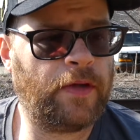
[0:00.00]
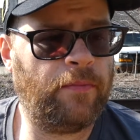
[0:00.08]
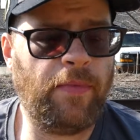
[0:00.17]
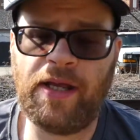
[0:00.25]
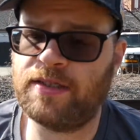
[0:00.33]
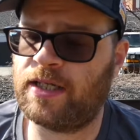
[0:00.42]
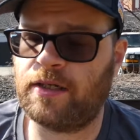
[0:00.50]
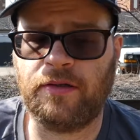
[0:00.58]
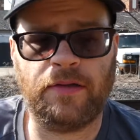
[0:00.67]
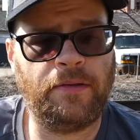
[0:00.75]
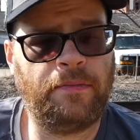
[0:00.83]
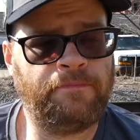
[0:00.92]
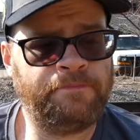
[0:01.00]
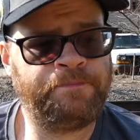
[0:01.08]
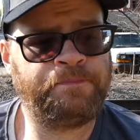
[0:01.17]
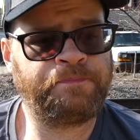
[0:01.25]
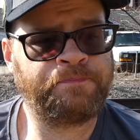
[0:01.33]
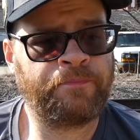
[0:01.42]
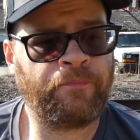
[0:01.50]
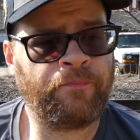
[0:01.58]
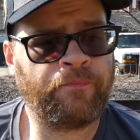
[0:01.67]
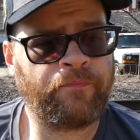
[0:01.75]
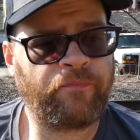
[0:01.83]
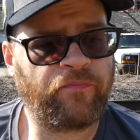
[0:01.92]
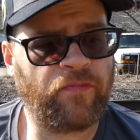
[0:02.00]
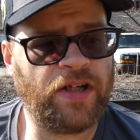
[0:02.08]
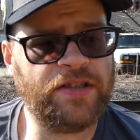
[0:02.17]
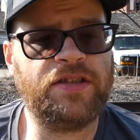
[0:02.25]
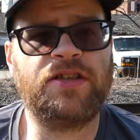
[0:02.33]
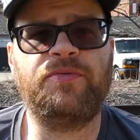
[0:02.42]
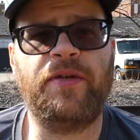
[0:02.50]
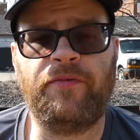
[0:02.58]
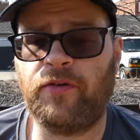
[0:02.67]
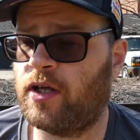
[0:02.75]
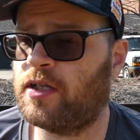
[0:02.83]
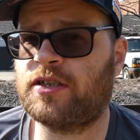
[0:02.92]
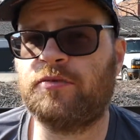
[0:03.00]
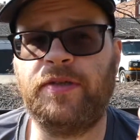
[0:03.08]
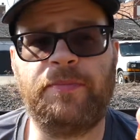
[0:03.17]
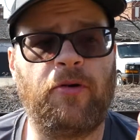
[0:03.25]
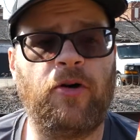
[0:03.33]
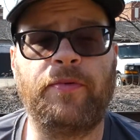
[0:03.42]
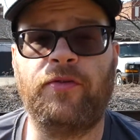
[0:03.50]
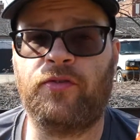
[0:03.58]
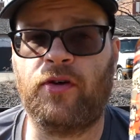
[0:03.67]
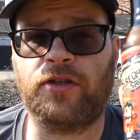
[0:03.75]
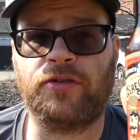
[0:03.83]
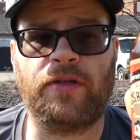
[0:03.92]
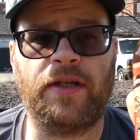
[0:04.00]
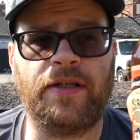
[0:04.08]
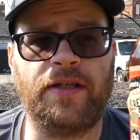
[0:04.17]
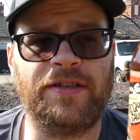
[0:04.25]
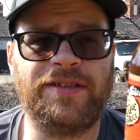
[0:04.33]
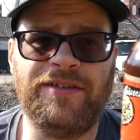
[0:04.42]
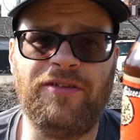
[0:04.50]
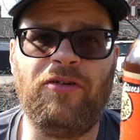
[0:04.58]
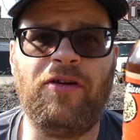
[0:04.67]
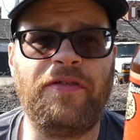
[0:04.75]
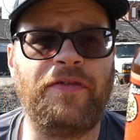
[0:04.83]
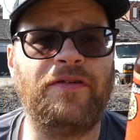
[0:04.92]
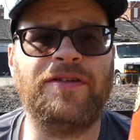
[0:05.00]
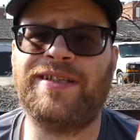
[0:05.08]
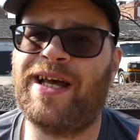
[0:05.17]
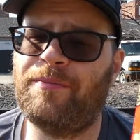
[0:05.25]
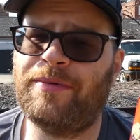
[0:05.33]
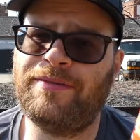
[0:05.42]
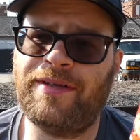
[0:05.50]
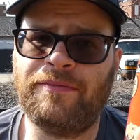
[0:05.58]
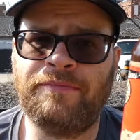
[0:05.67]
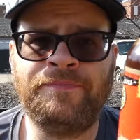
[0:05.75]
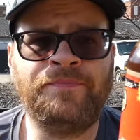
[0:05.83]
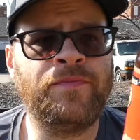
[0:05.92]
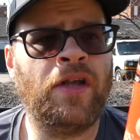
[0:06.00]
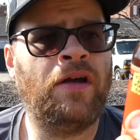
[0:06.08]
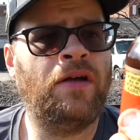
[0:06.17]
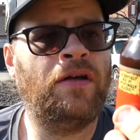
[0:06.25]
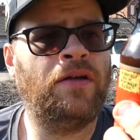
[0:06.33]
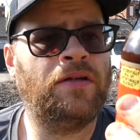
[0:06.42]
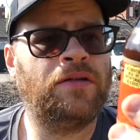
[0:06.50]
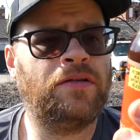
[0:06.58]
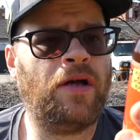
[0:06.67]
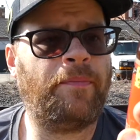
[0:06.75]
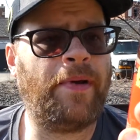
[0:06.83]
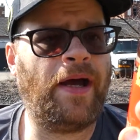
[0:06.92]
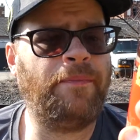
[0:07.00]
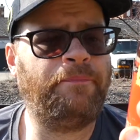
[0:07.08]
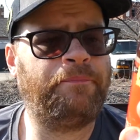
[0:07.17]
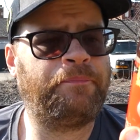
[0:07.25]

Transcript: man, is that good. Nice and sweet. If you like a sweet barbecue sauce, you like this. It's a little on the thinner side, but eh, not bad.